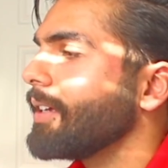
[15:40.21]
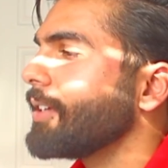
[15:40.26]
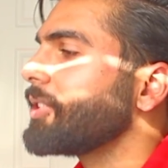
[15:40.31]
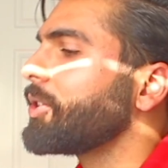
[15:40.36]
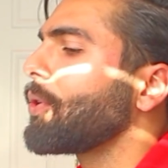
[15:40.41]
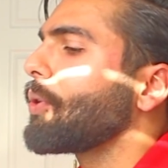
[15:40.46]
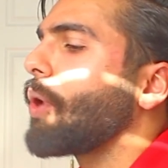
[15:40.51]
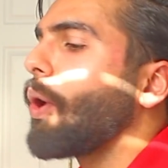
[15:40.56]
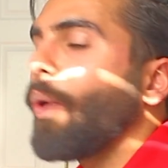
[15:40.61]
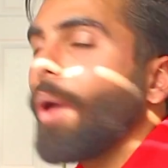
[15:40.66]

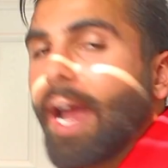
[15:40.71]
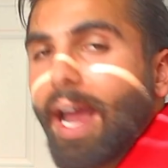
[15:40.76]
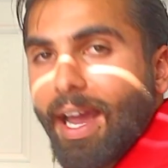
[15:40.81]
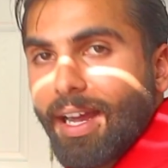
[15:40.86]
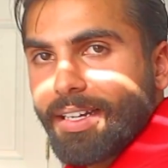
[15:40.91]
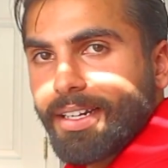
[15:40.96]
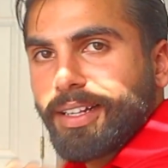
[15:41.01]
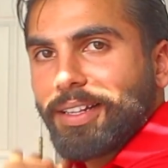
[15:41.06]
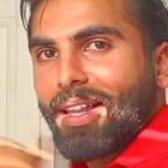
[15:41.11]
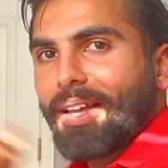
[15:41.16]
So go
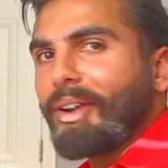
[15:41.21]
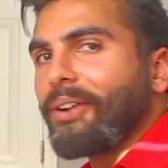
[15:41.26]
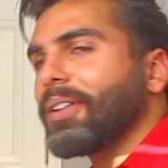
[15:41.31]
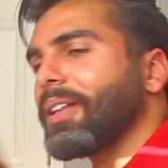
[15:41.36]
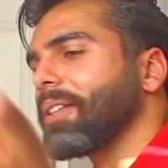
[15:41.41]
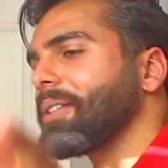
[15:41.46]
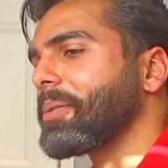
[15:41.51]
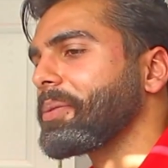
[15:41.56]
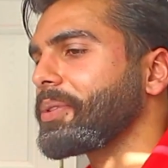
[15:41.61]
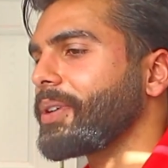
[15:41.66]
ahead, click on
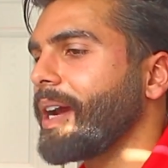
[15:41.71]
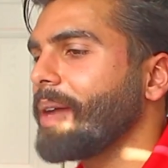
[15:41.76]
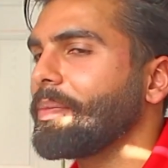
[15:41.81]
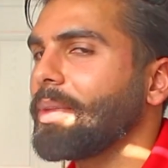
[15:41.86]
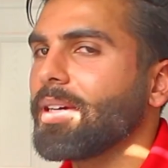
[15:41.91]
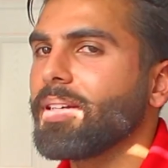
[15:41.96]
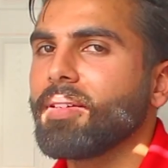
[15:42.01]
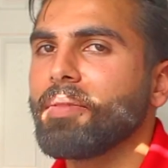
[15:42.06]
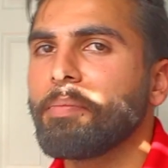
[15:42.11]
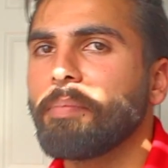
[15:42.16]
that subscribe
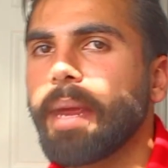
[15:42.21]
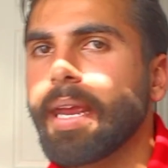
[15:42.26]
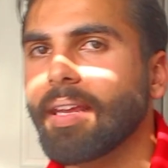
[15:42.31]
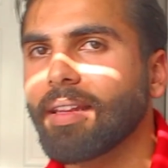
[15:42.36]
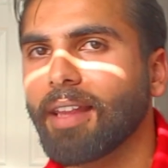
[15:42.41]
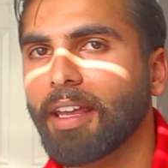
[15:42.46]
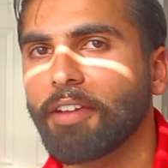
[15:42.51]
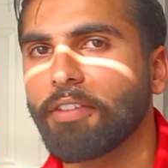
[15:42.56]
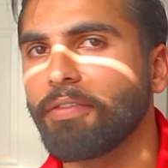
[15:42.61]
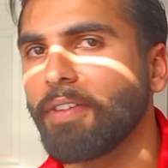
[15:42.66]
button,
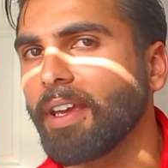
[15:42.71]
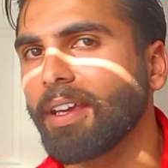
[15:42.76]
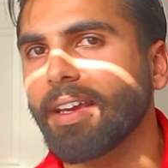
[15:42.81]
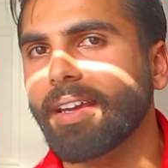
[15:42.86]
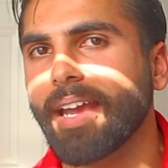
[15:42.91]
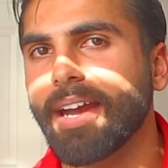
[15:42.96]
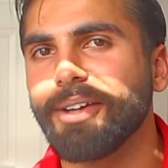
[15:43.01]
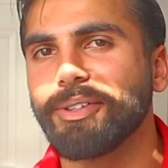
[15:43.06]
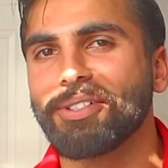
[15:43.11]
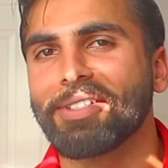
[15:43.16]
make like fake
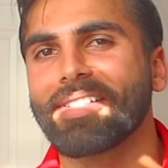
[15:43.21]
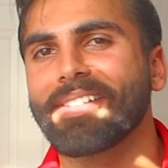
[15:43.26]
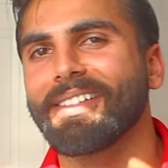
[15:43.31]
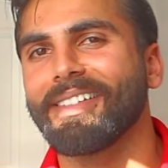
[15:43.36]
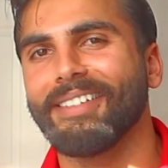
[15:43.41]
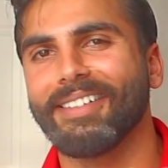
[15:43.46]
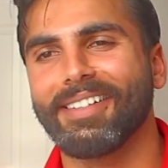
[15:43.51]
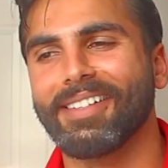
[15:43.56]
accounts,